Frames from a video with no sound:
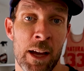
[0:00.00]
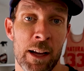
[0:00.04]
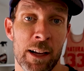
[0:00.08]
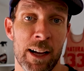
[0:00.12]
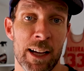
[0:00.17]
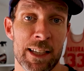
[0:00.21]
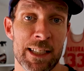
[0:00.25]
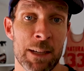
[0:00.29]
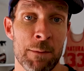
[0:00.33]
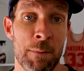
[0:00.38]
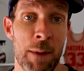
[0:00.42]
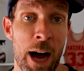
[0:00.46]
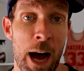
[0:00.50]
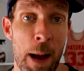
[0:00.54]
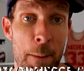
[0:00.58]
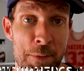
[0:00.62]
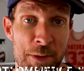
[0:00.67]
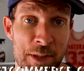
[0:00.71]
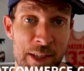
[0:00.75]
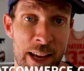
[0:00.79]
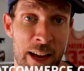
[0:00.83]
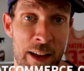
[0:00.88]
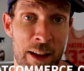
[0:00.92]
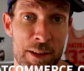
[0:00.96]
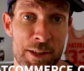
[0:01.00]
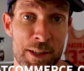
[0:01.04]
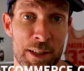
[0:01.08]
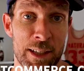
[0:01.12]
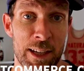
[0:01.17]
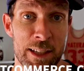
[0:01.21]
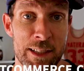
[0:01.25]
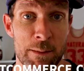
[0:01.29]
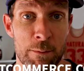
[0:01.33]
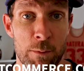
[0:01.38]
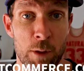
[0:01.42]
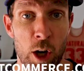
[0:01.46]
custom upsells and
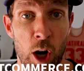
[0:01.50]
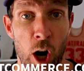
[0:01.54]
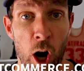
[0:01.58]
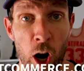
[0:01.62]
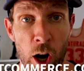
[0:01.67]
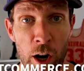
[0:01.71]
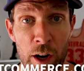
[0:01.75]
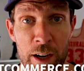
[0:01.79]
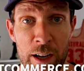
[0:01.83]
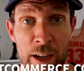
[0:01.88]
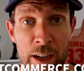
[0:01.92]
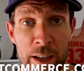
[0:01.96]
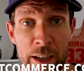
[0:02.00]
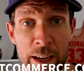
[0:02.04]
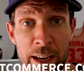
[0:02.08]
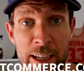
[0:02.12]
custom cart